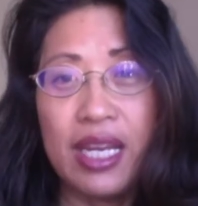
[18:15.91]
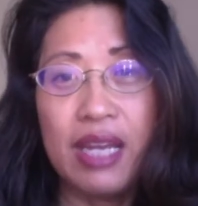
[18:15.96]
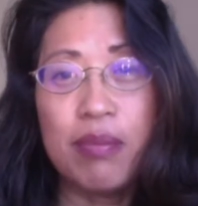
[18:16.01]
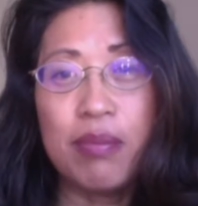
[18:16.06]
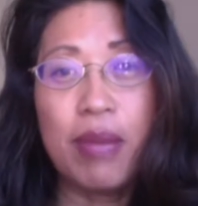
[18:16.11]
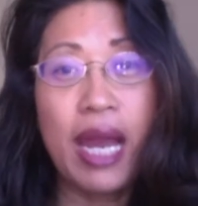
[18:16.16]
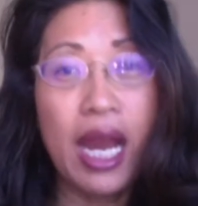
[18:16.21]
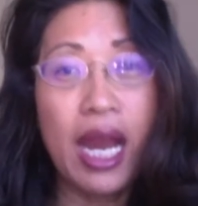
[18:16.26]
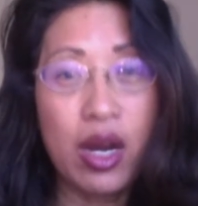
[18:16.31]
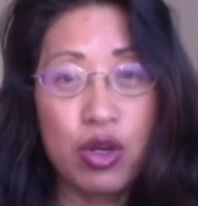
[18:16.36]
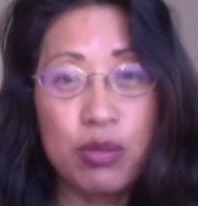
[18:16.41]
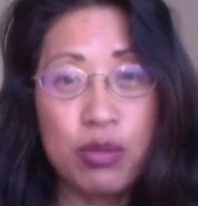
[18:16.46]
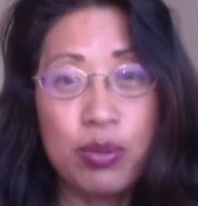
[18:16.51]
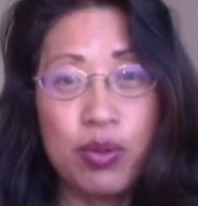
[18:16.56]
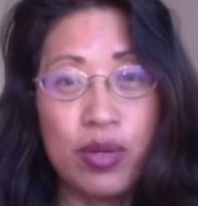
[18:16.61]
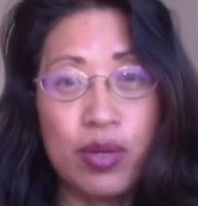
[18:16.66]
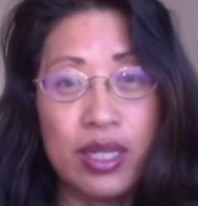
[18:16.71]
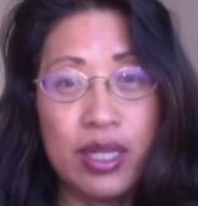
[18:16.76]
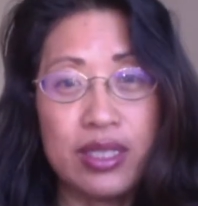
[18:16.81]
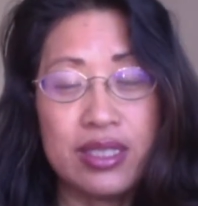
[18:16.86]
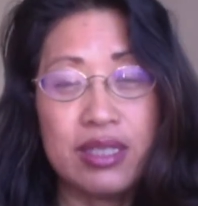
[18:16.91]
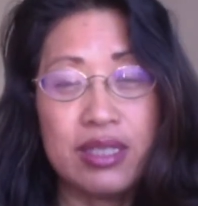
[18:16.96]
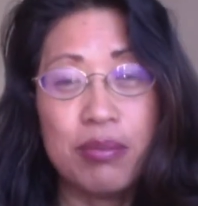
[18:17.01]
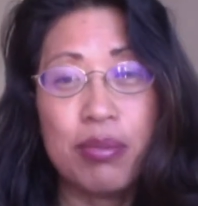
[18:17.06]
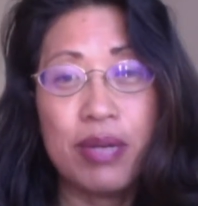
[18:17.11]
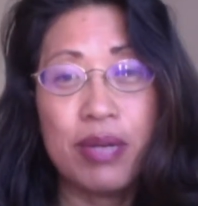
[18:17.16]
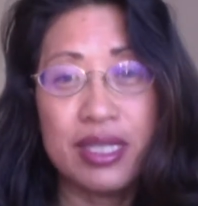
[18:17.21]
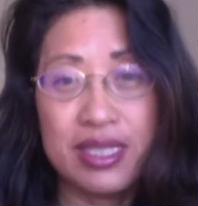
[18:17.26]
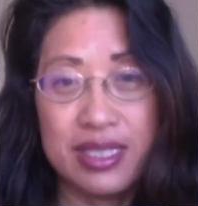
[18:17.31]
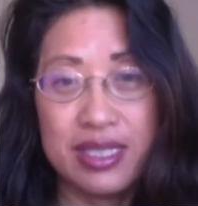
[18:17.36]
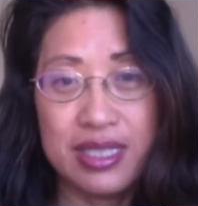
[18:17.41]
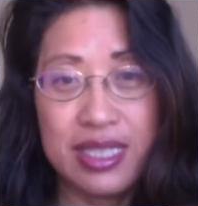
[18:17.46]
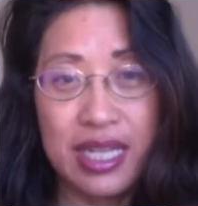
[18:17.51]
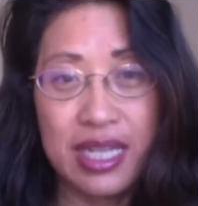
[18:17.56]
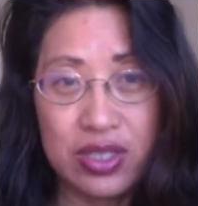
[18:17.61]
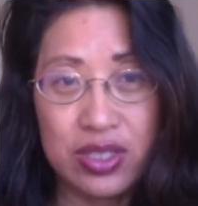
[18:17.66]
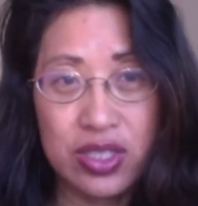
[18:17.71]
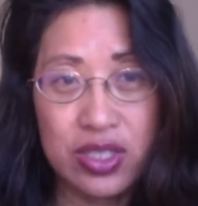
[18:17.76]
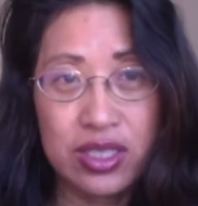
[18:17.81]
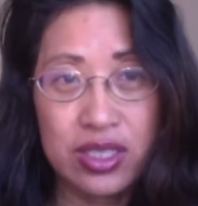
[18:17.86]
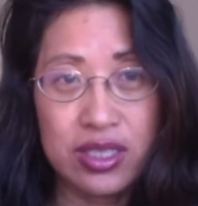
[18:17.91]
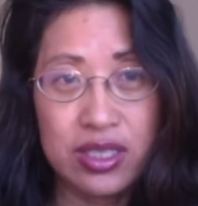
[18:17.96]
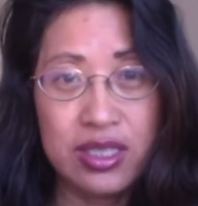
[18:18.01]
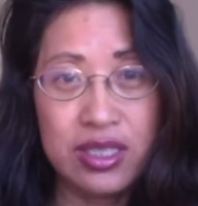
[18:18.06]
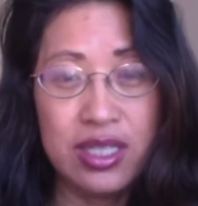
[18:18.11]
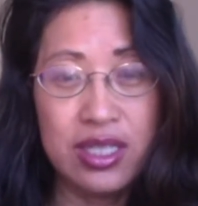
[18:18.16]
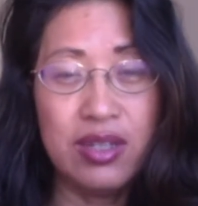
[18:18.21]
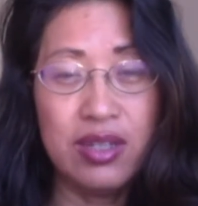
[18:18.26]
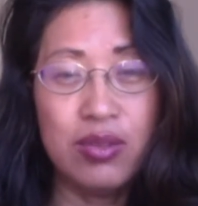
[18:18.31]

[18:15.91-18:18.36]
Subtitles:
a PowerPoint presentation.